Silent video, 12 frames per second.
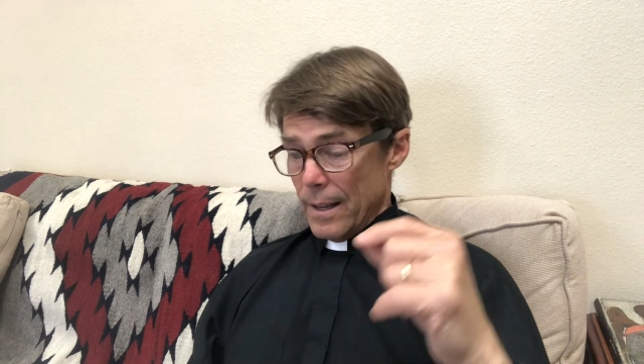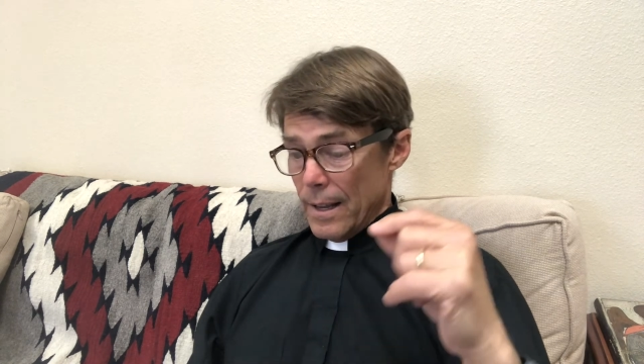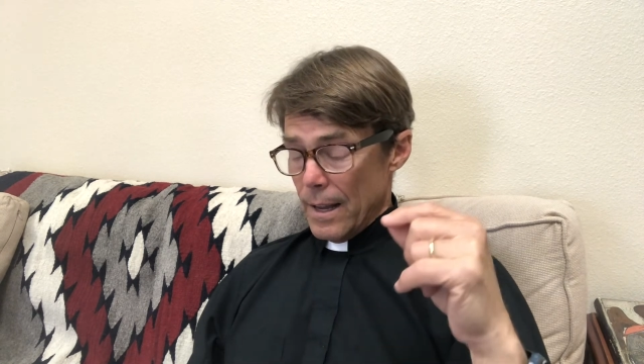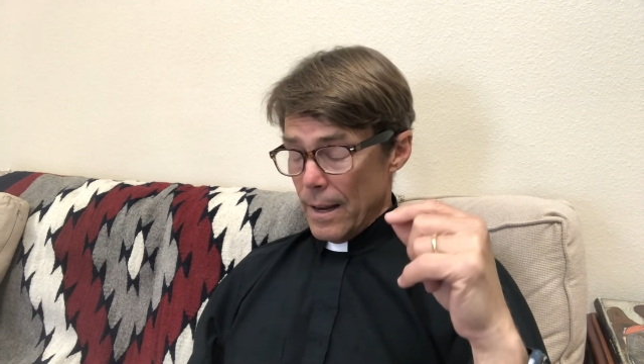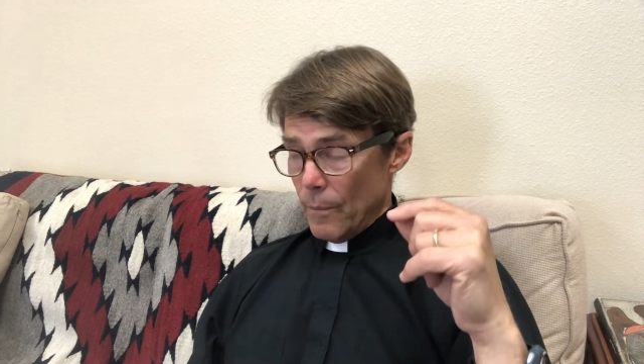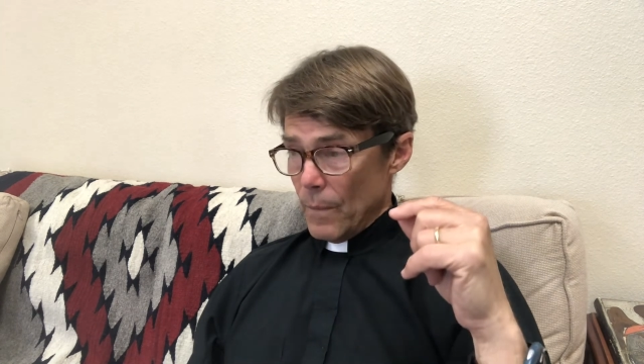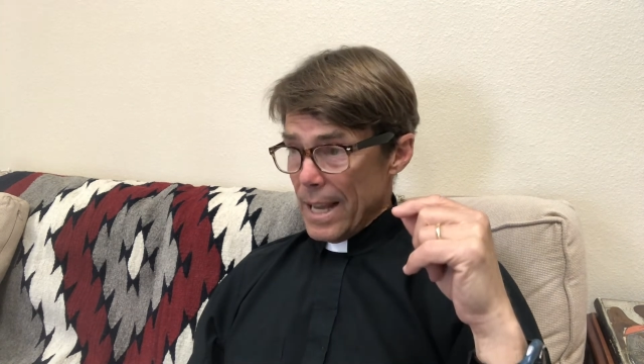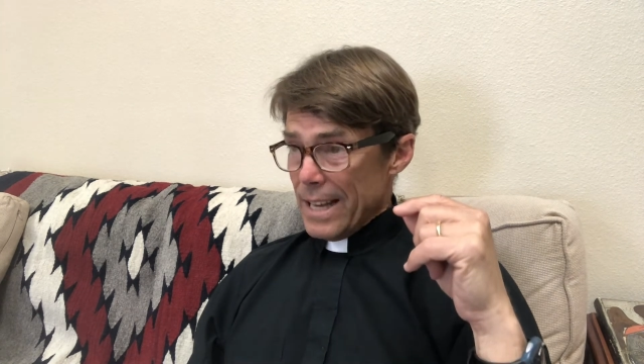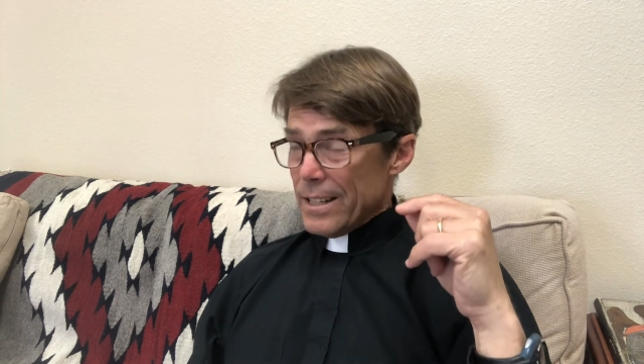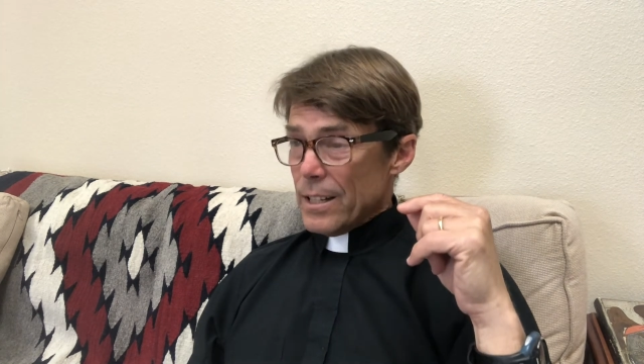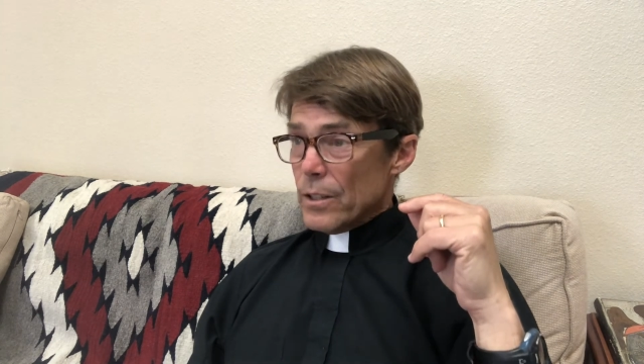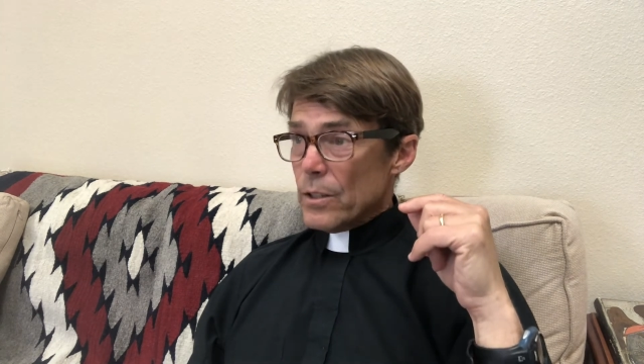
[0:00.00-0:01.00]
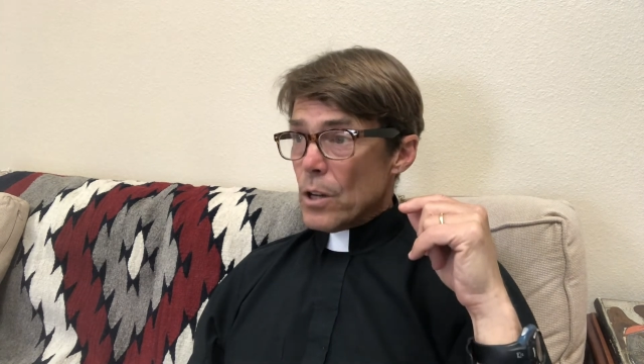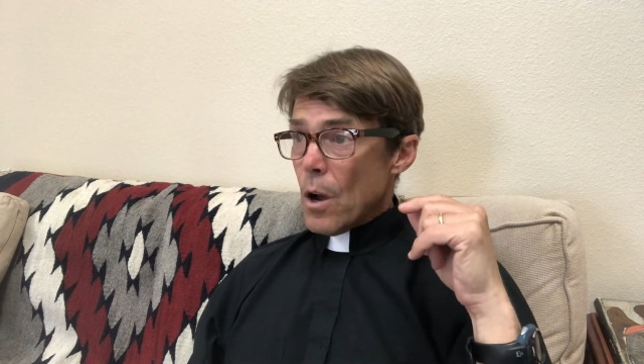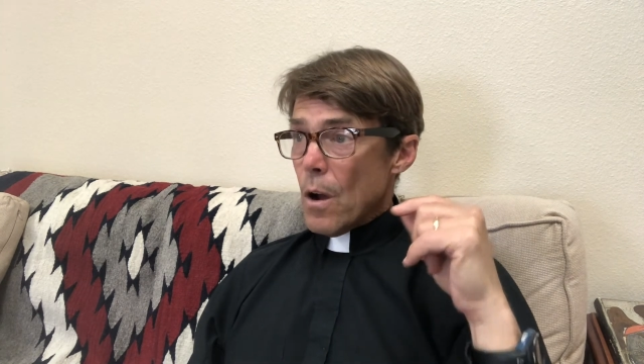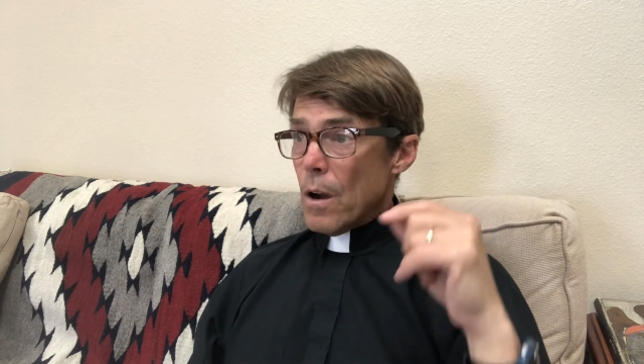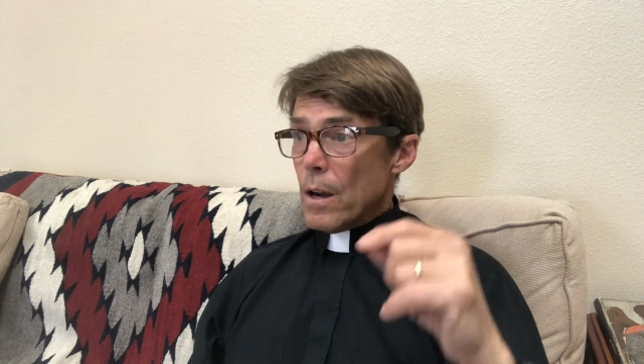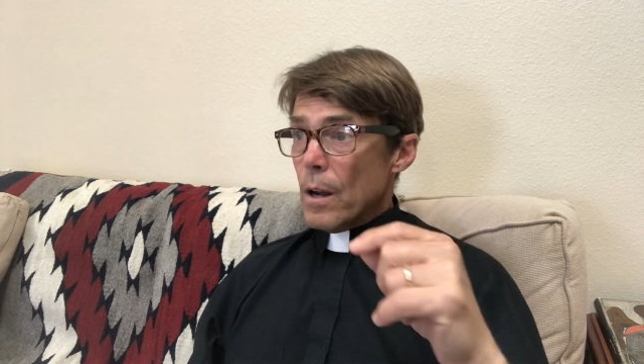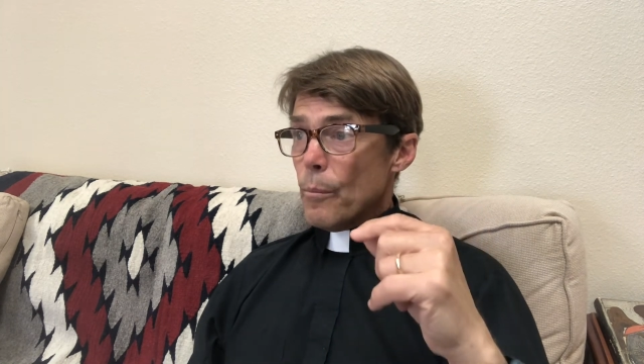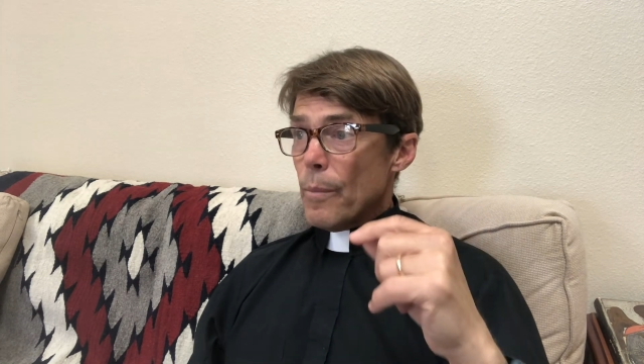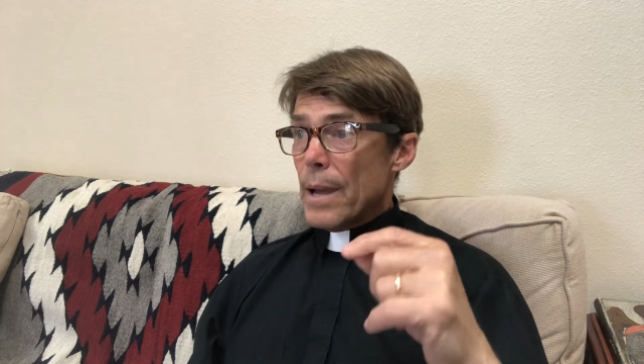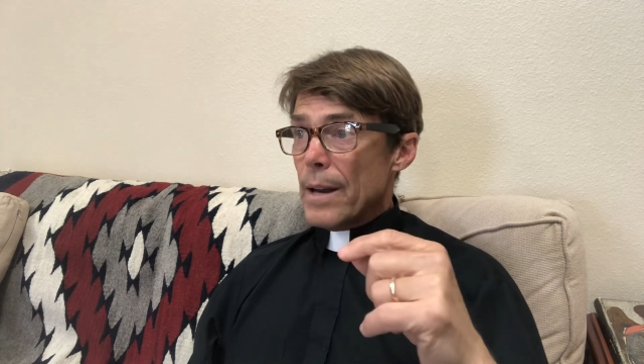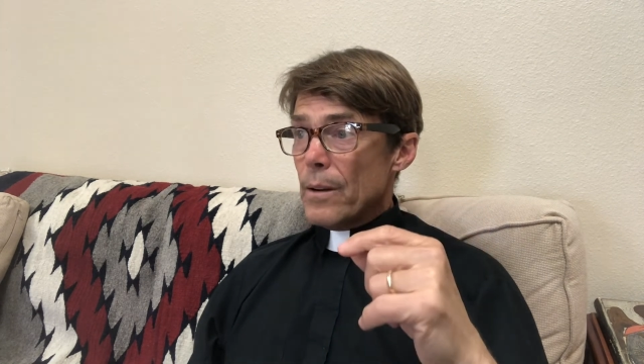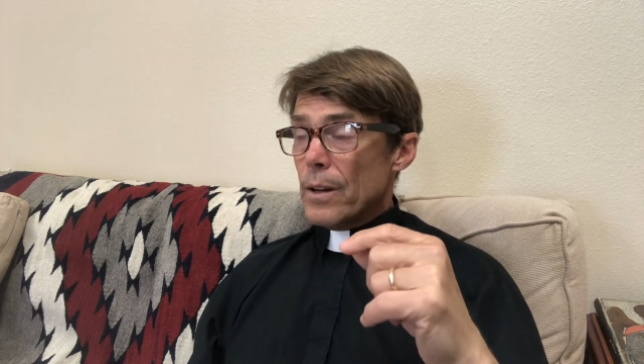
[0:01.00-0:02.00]
and to talk
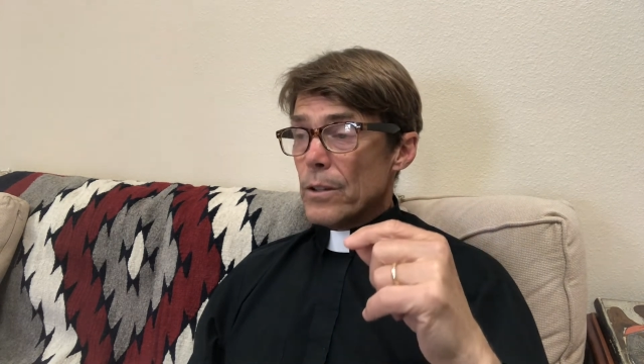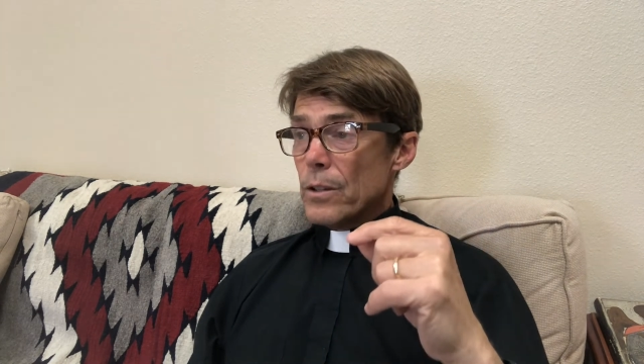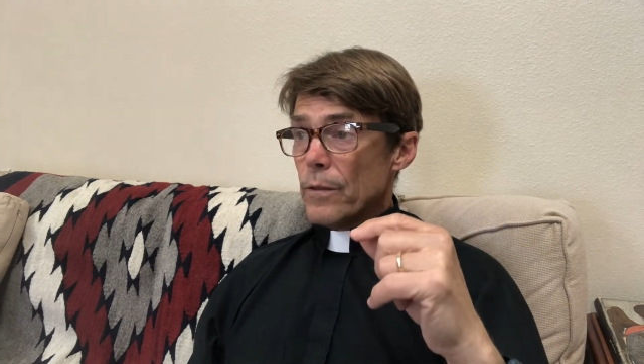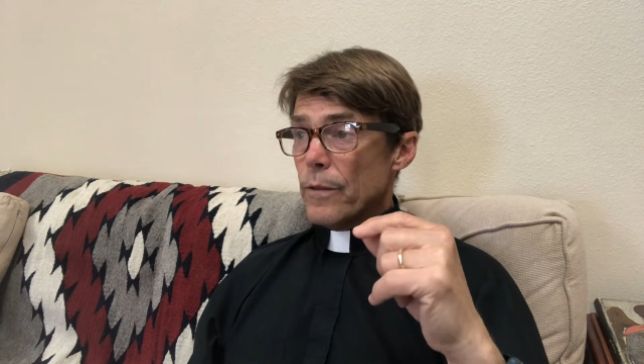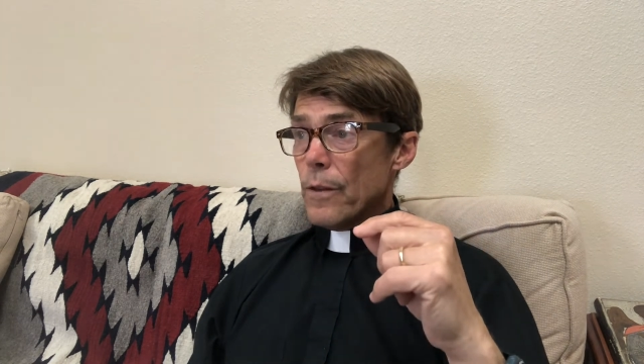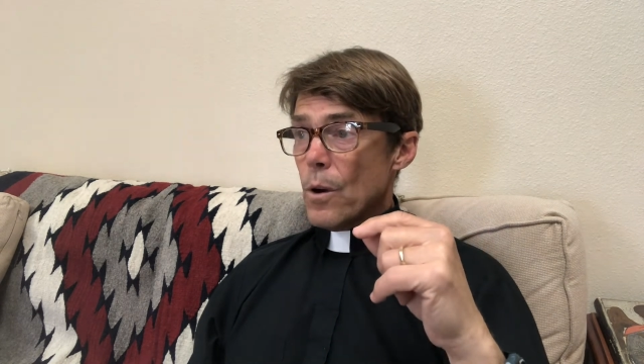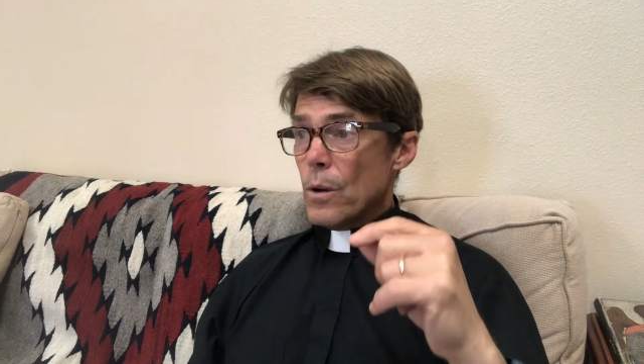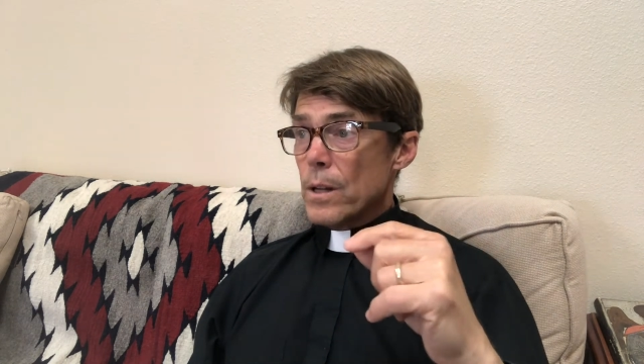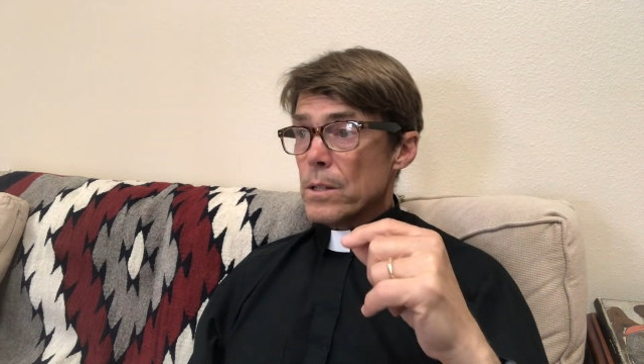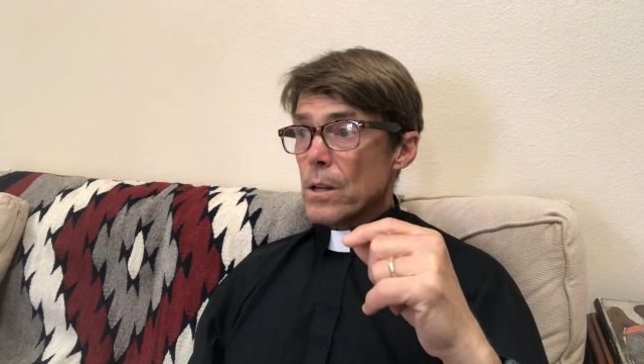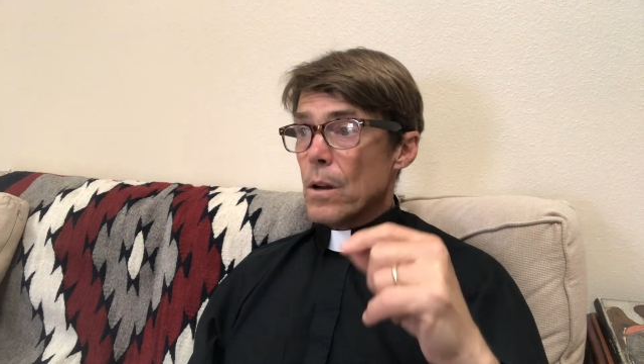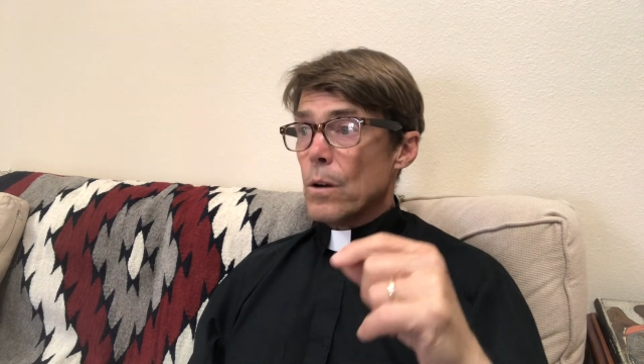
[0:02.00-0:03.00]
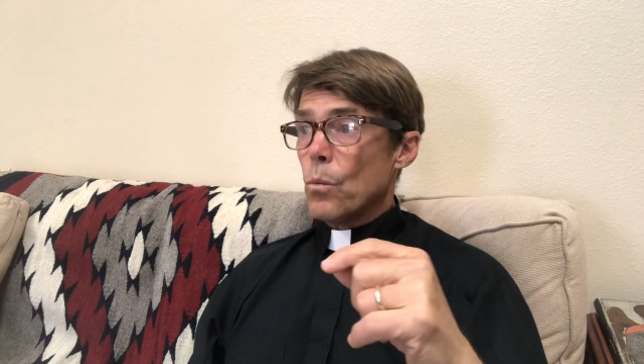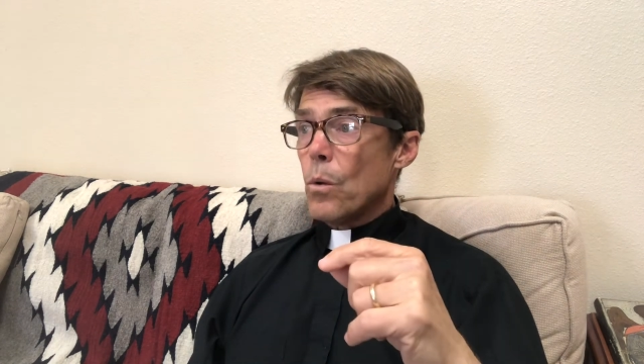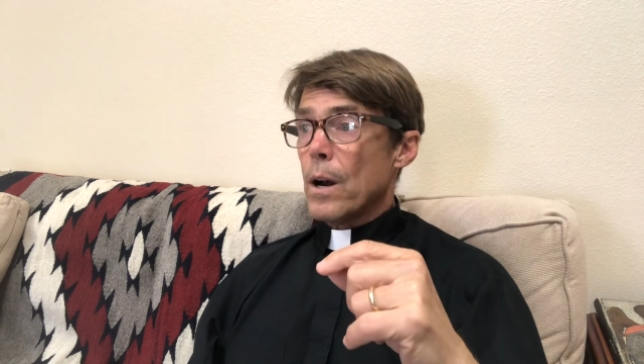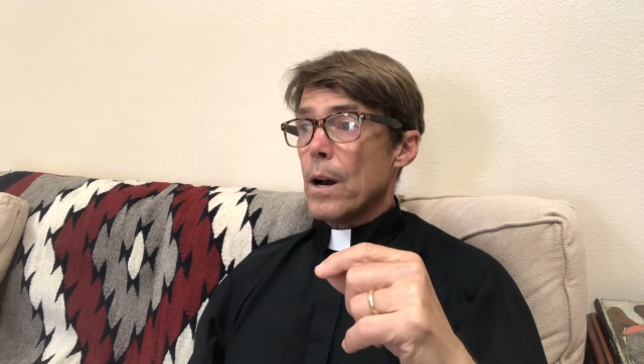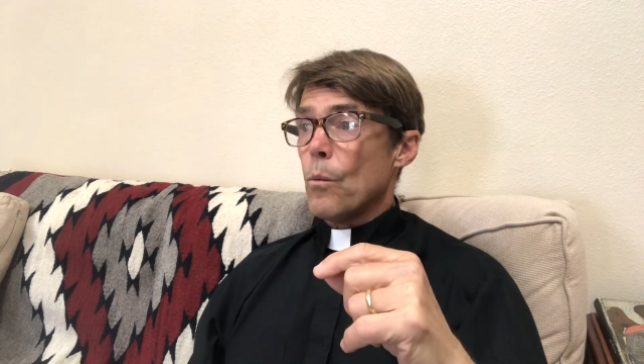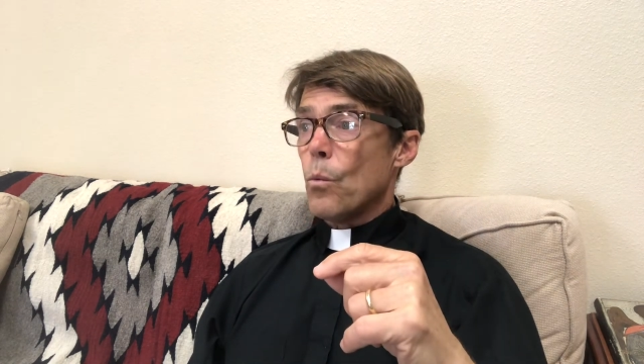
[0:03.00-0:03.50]
and to focus on what